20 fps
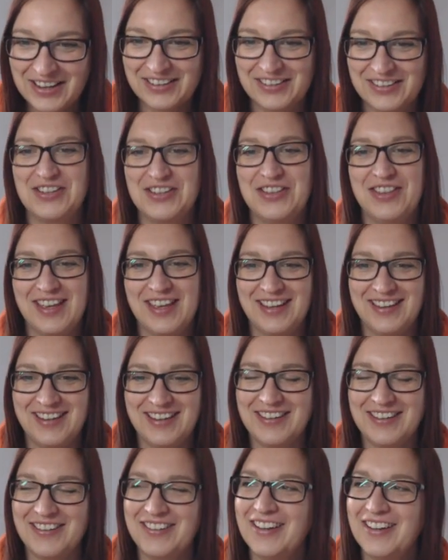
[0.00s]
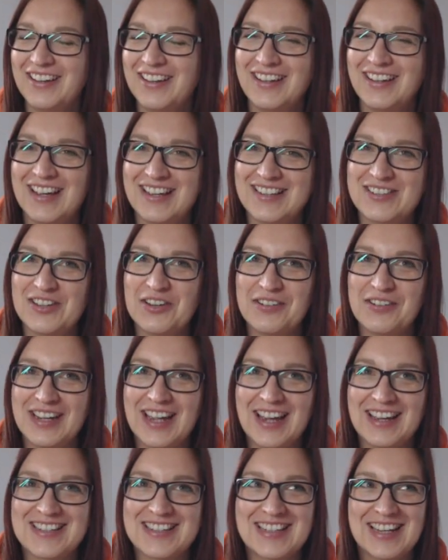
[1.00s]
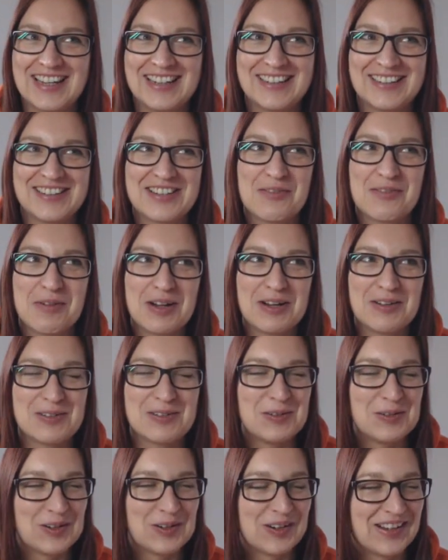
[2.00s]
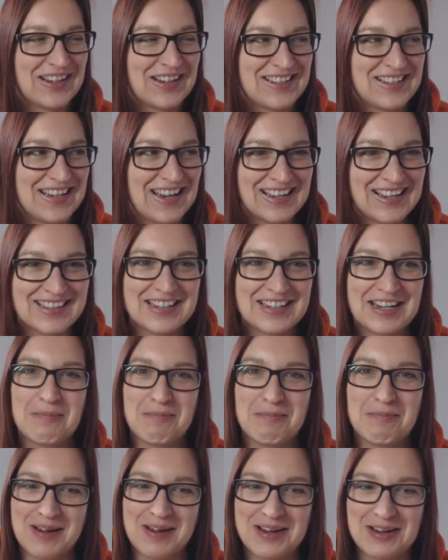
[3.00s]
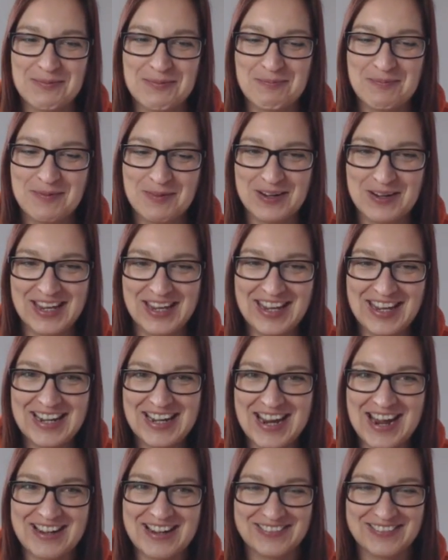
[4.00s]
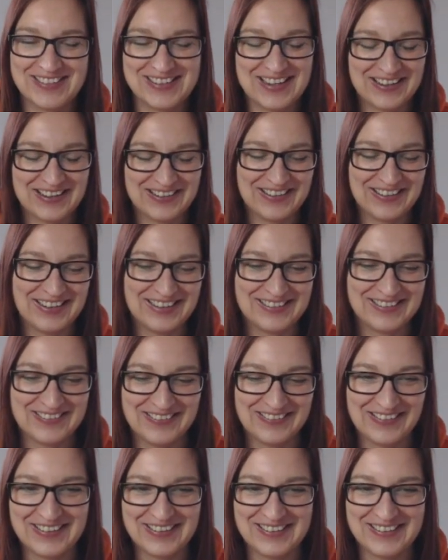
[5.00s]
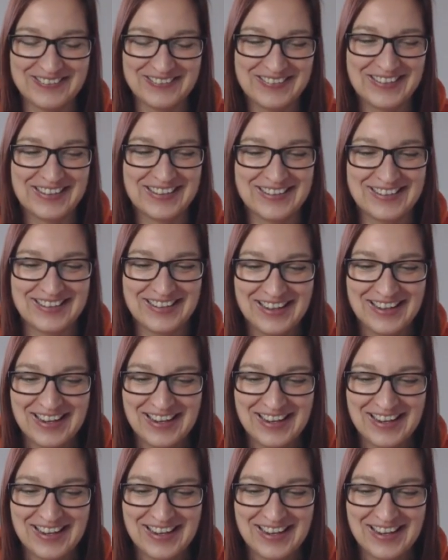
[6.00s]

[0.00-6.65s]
Good, thank you. Yeah, sorry, it has taken us a while to organise it, hasn't it? But um, we're here now, so it's all it's all good.